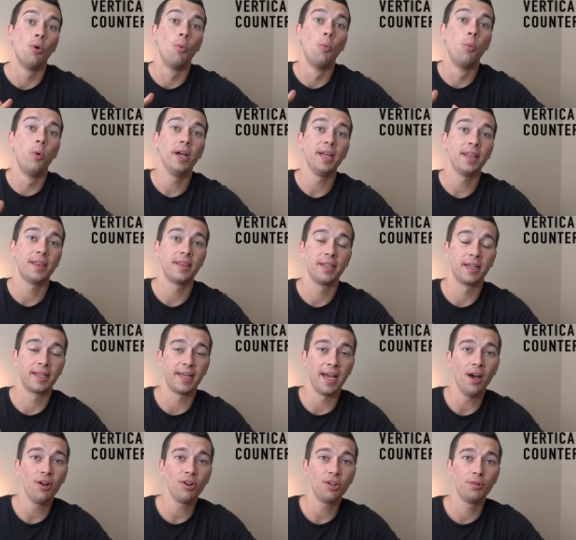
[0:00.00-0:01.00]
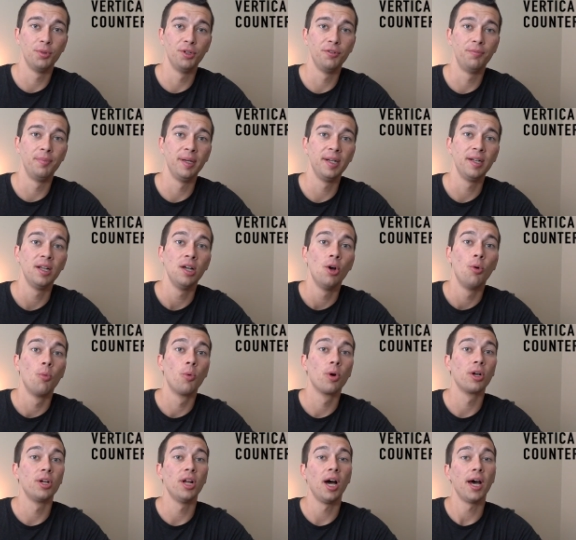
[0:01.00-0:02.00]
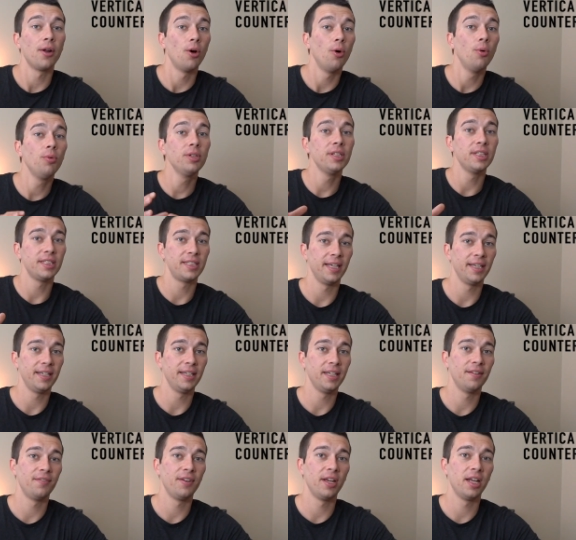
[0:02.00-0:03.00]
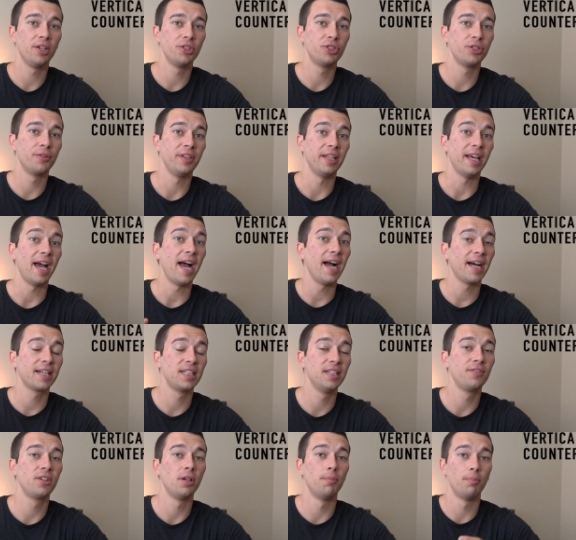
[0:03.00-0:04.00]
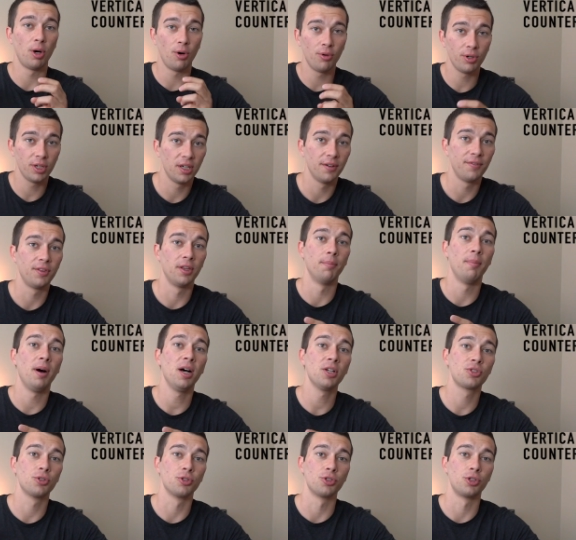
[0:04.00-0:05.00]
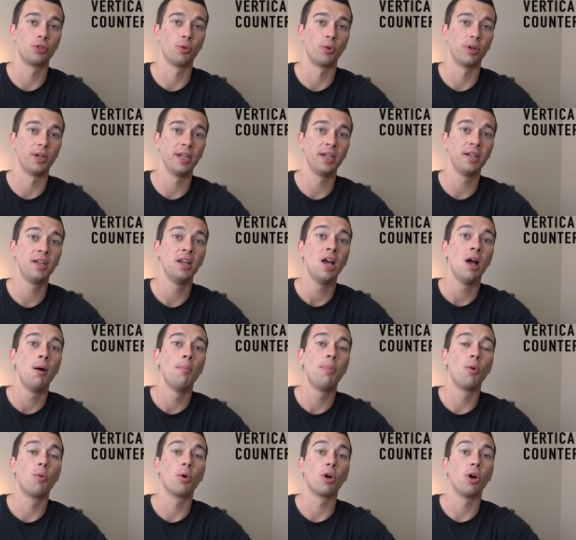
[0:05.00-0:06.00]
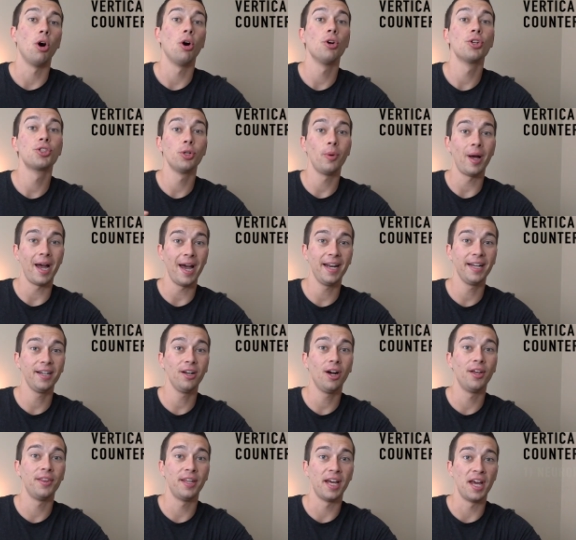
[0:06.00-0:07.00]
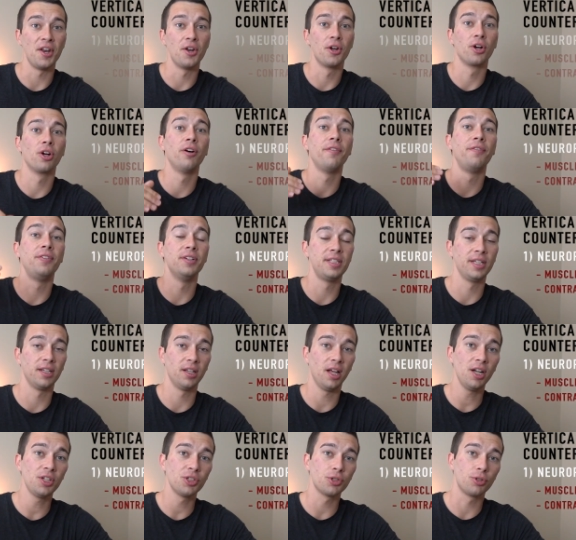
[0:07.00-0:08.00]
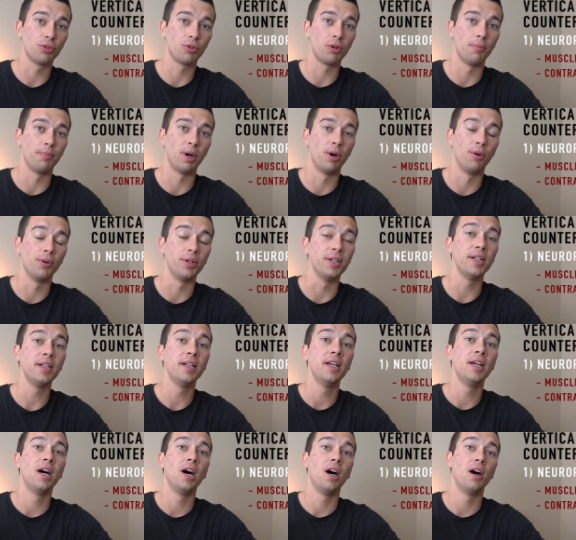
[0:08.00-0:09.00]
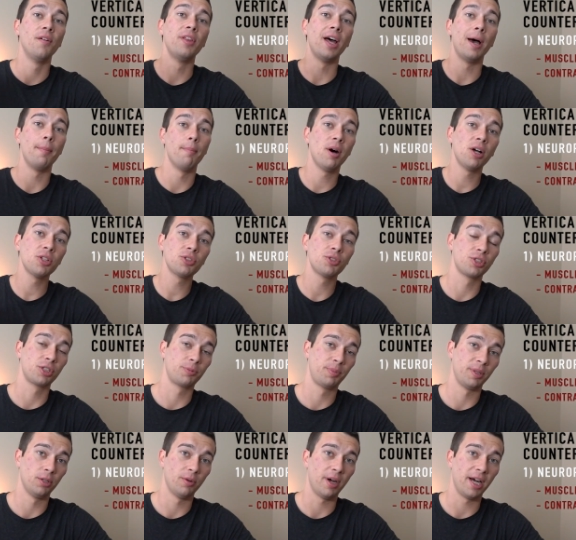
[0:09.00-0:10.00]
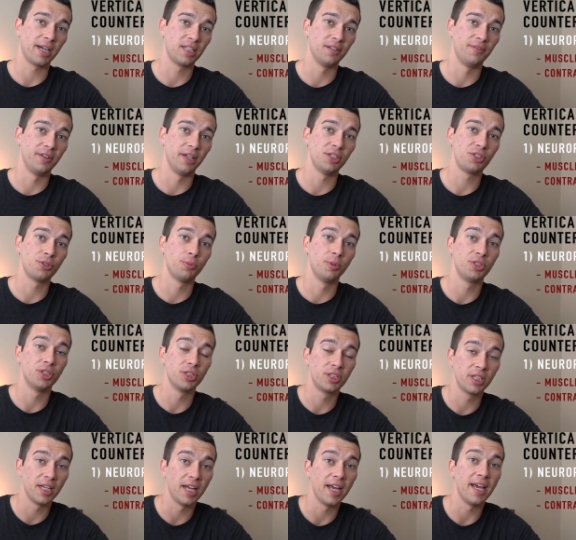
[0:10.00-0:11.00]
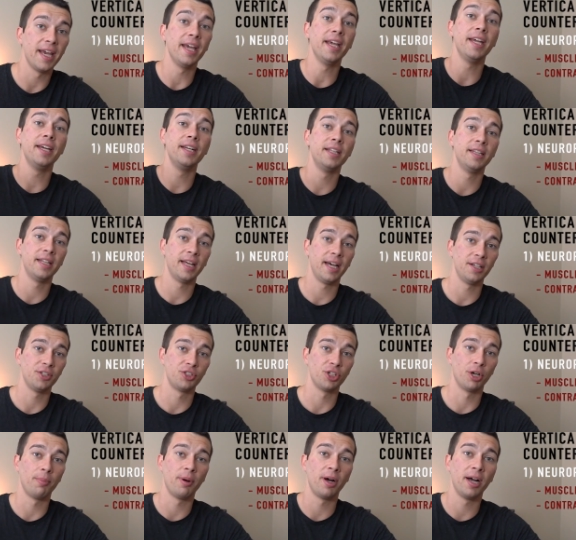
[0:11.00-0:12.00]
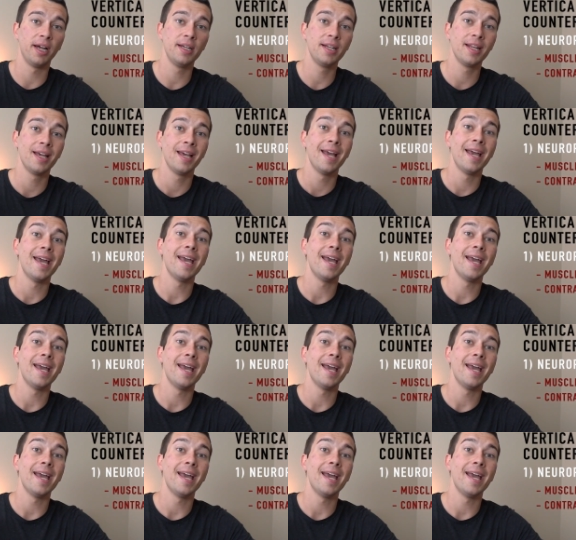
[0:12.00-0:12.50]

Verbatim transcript: With the counter movement, we're not only taking advantage of the active component of the muscle shortening, but we're also adding on that neurophysiological component of that muscle spindle activation, which is going to aid in that jump height,